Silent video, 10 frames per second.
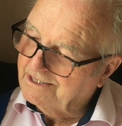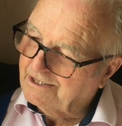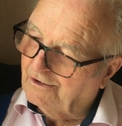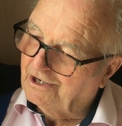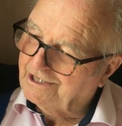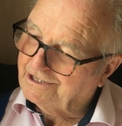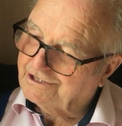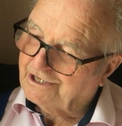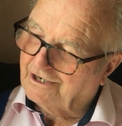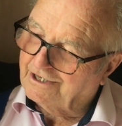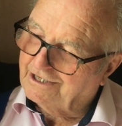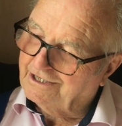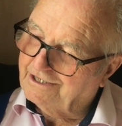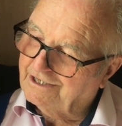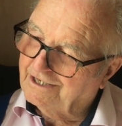So I
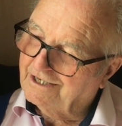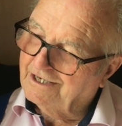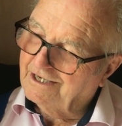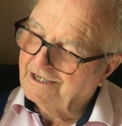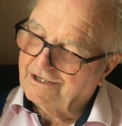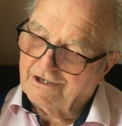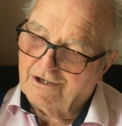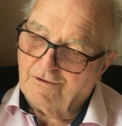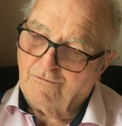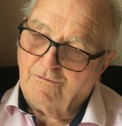decided that